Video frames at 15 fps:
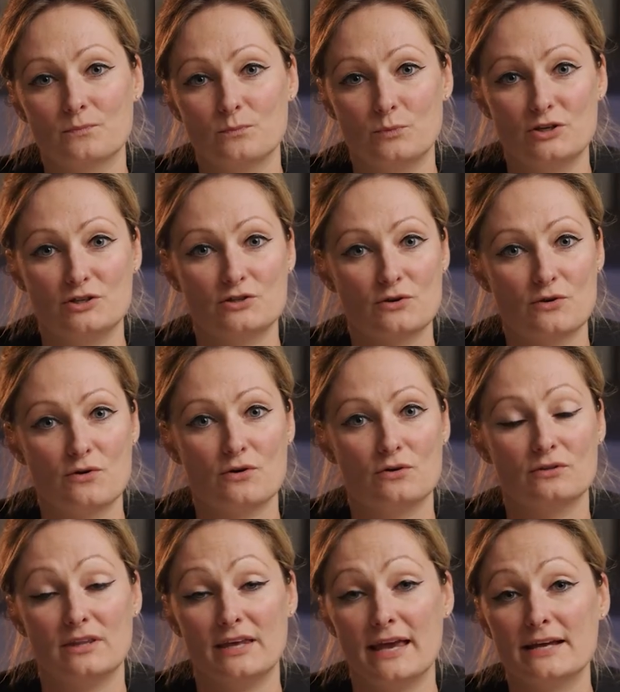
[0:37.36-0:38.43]
We saw
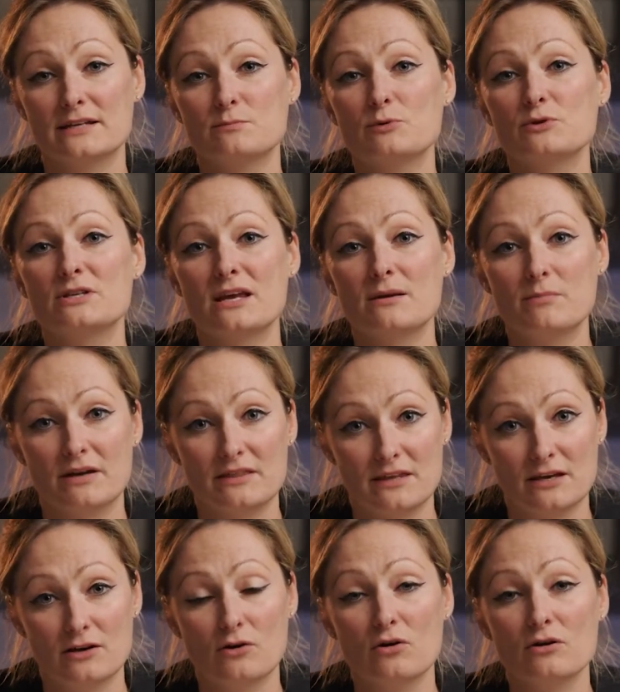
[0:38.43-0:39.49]
the expose by
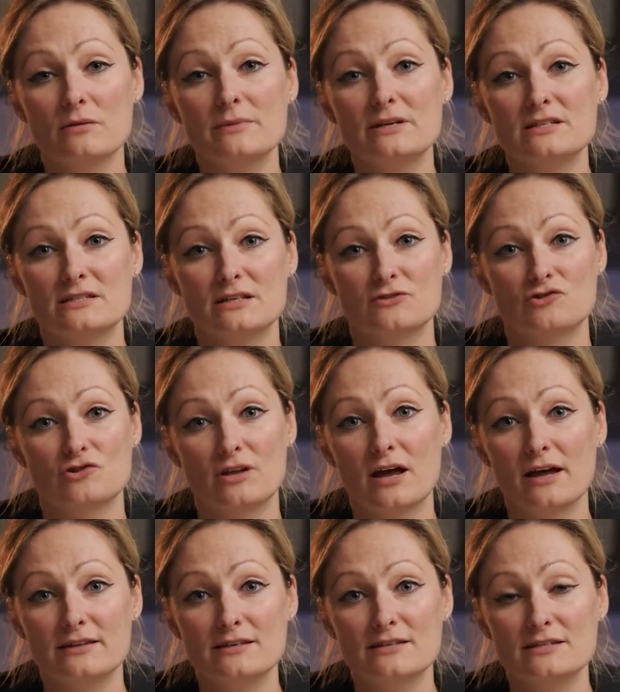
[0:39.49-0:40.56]
The Economist in
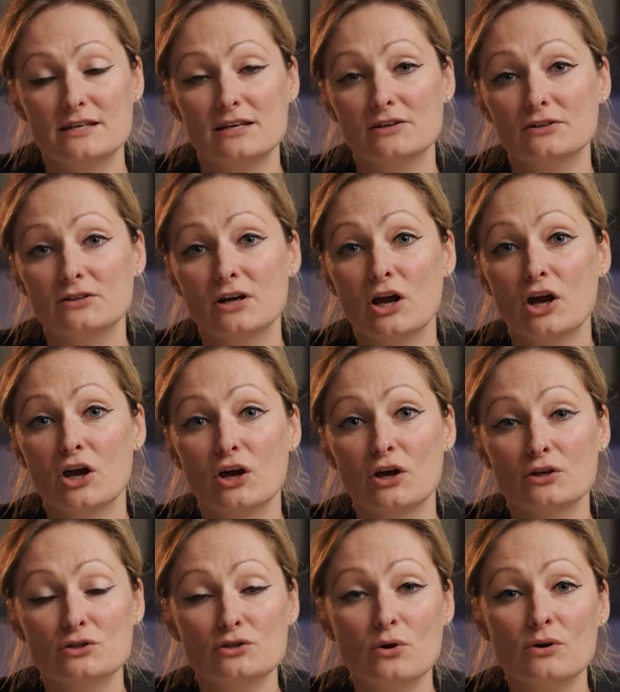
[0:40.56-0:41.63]
July this year
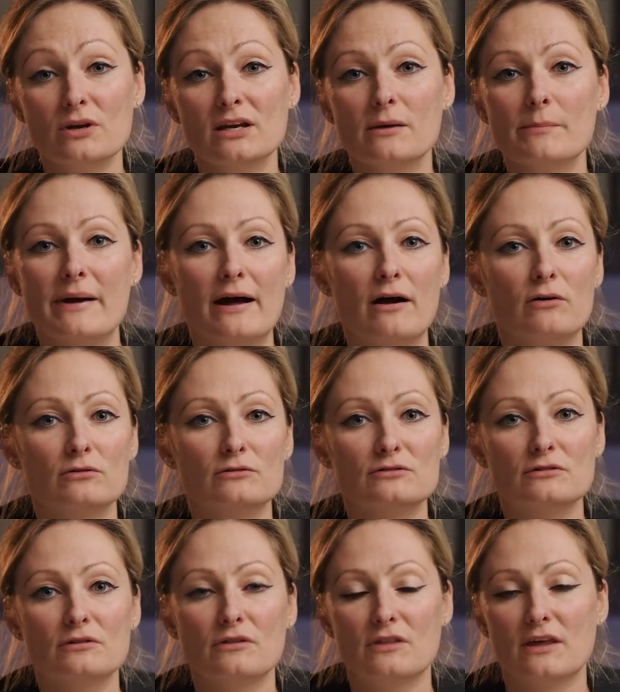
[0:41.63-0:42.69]
talking about
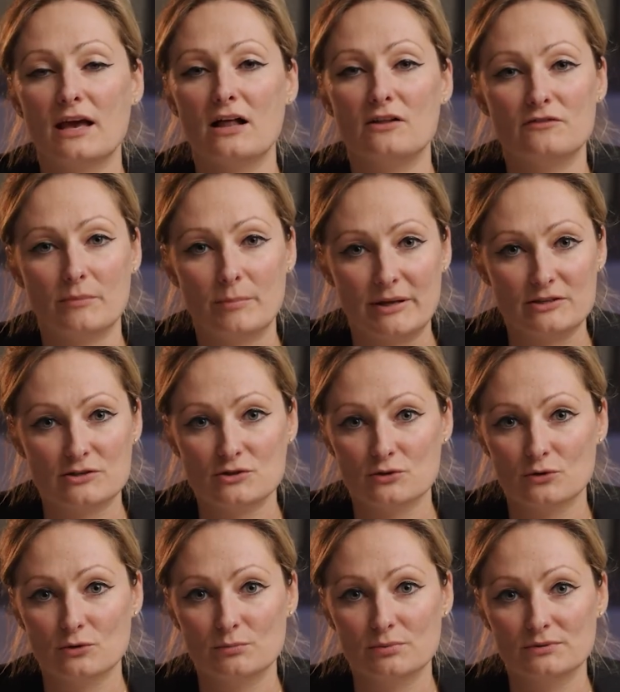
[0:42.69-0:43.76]
the alphabet
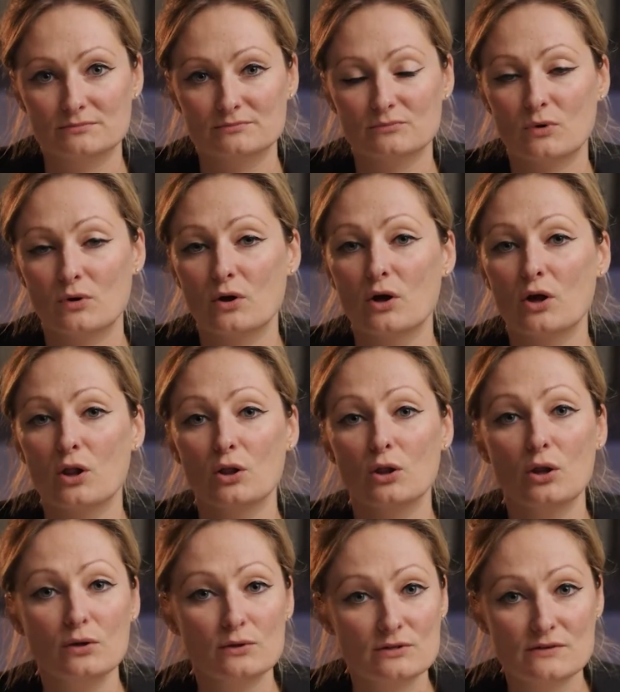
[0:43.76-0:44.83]
soup.
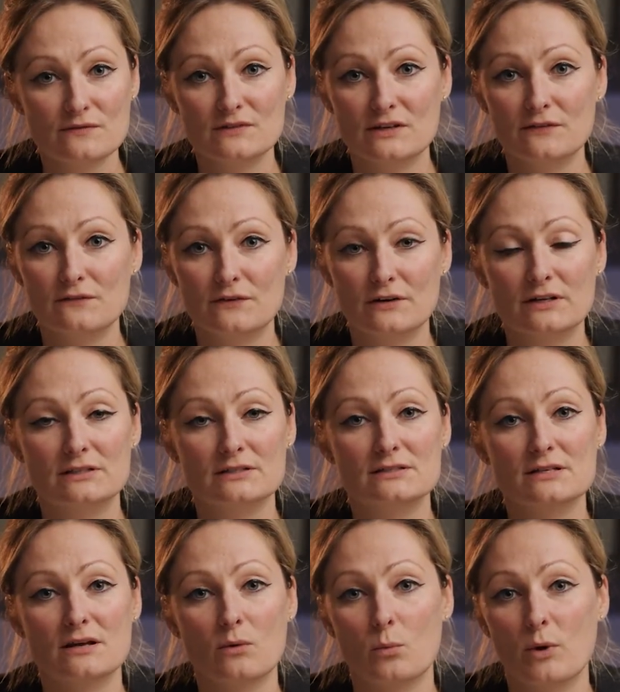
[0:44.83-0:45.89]
Lots of
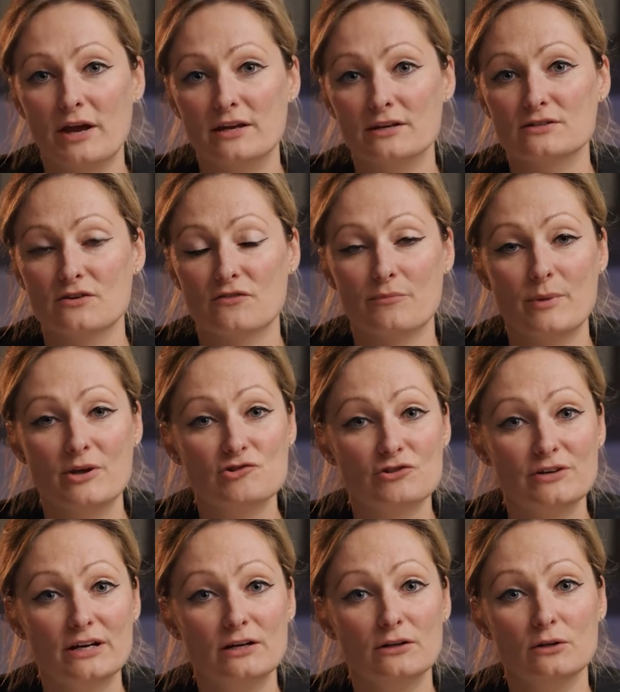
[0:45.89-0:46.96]
different ways of
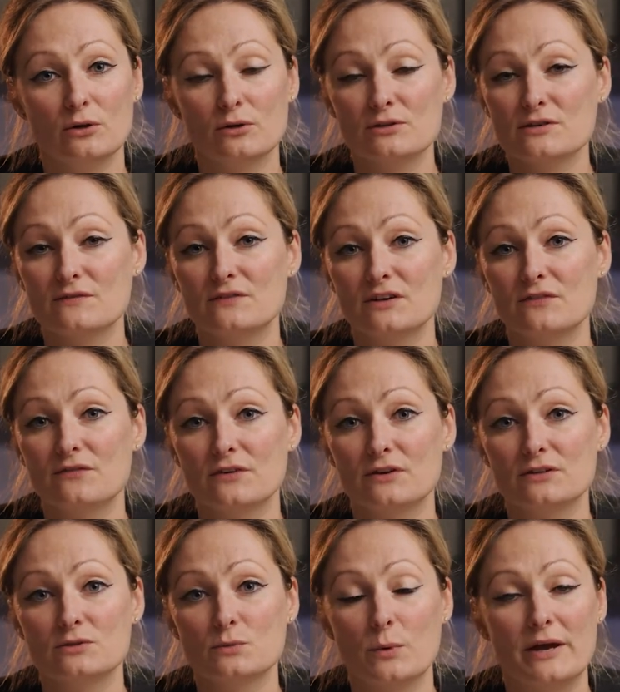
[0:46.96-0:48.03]
measuring, lots of
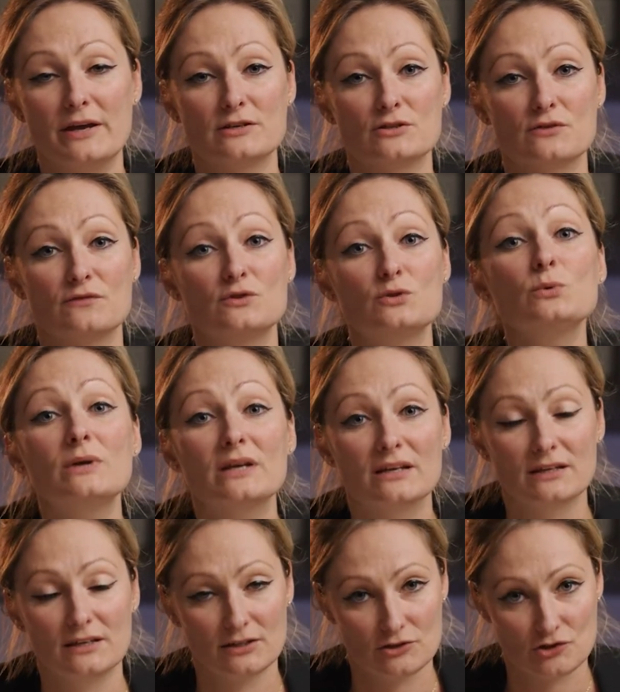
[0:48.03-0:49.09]
different ways of
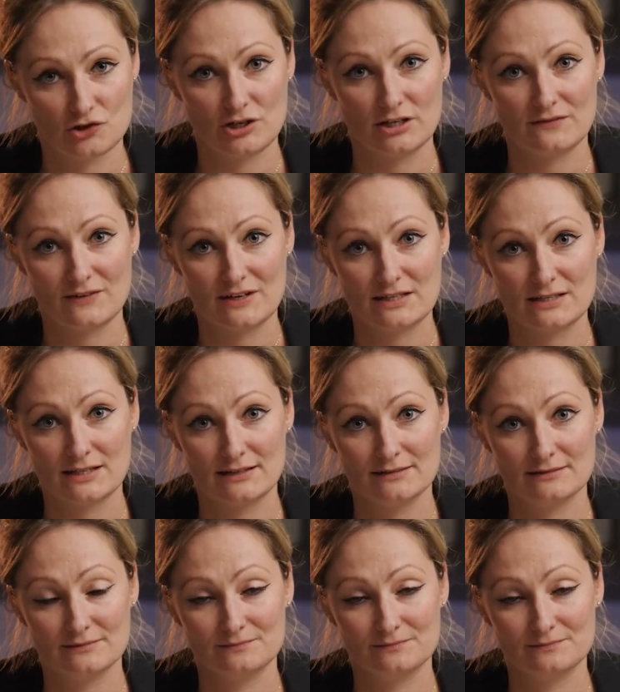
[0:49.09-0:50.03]
doing ESG investing.